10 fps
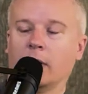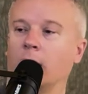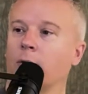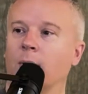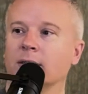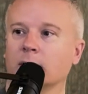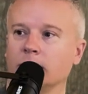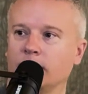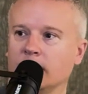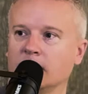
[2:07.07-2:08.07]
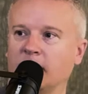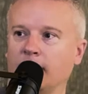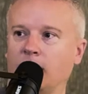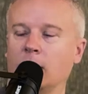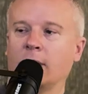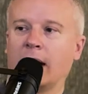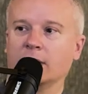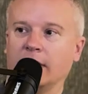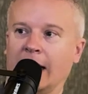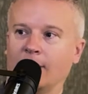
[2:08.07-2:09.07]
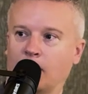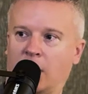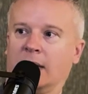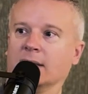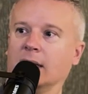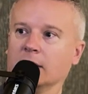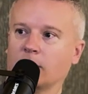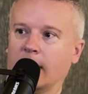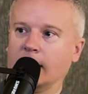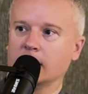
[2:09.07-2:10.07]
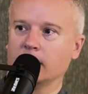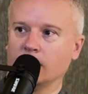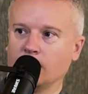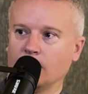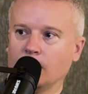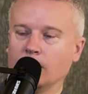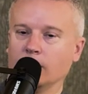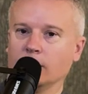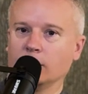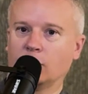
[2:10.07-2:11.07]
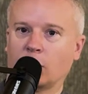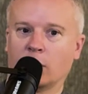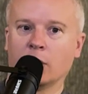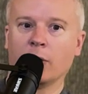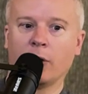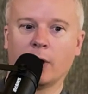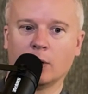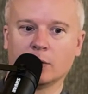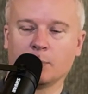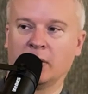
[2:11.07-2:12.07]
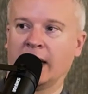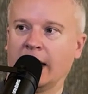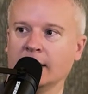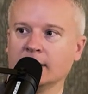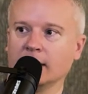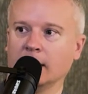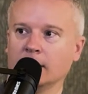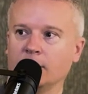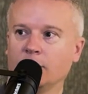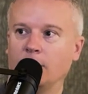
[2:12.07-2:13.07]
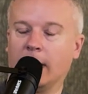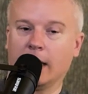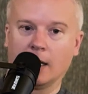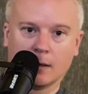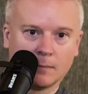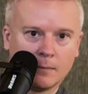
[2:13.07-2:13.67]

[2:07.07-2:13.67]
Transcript: all the resolutions, but if you don't actually have a process, right, to turn those plans into an